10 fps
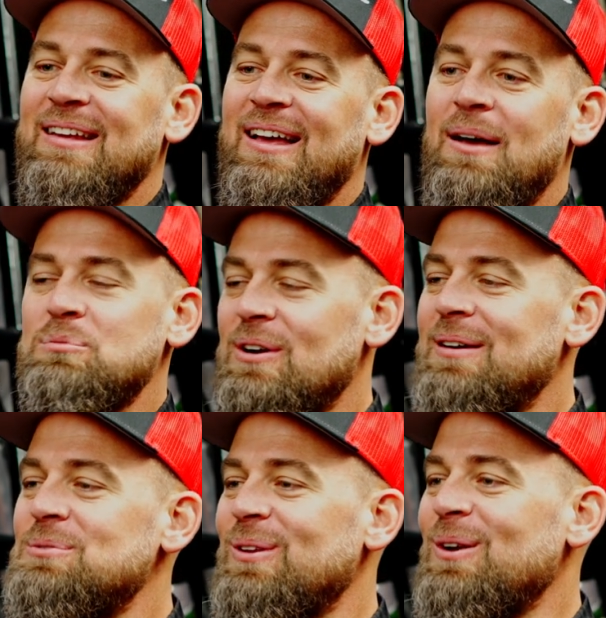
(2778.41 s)
I'm sure he
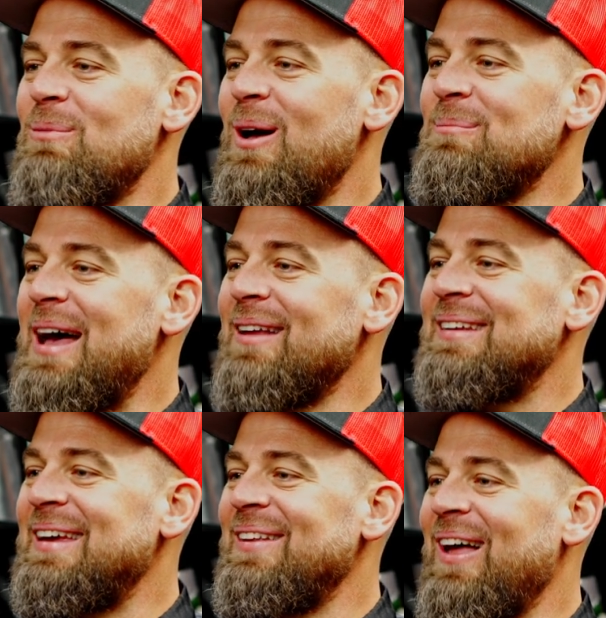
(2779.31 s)
was a little bummed out
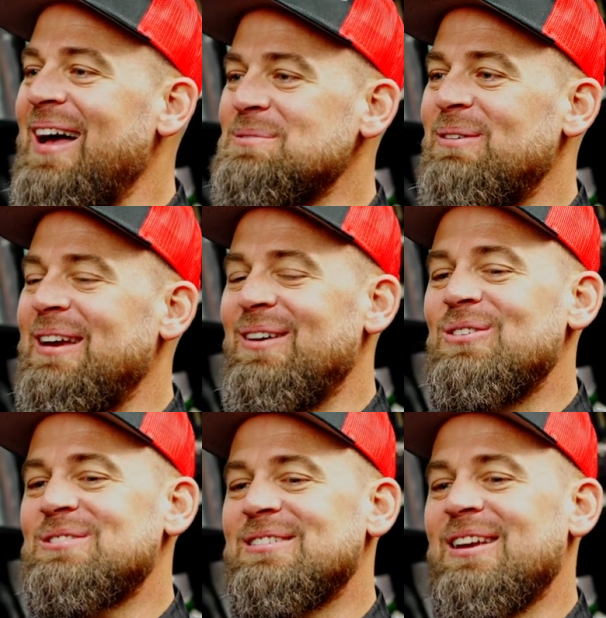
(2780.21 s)
that he lost, but he
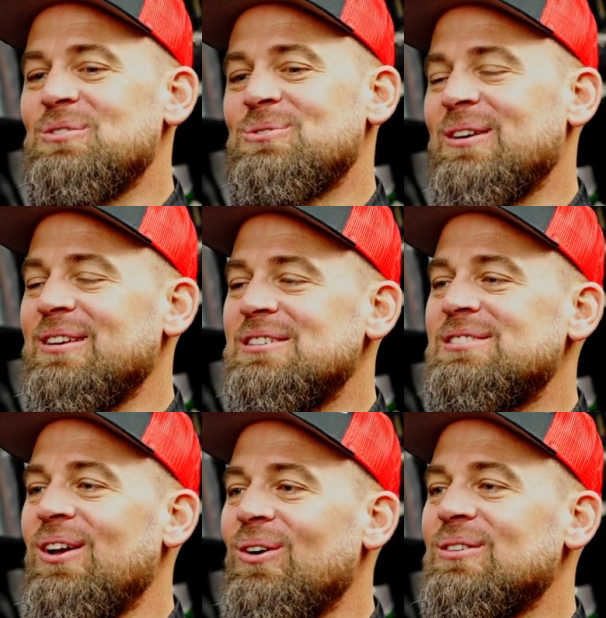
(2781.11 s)
was really
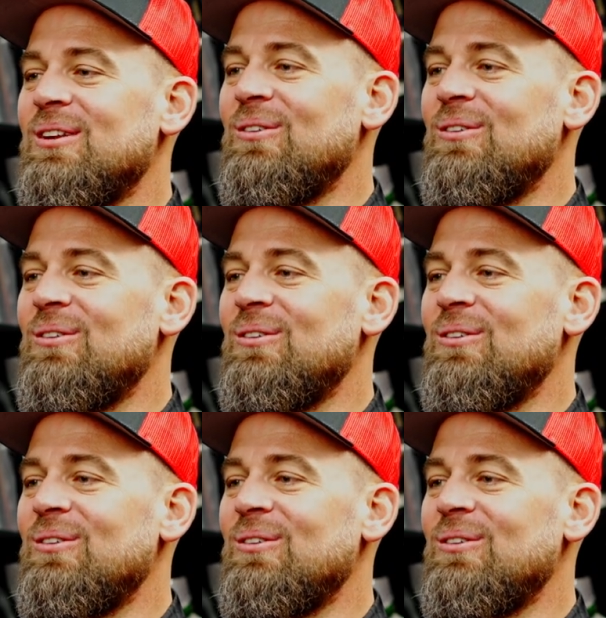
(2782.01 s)
stoked that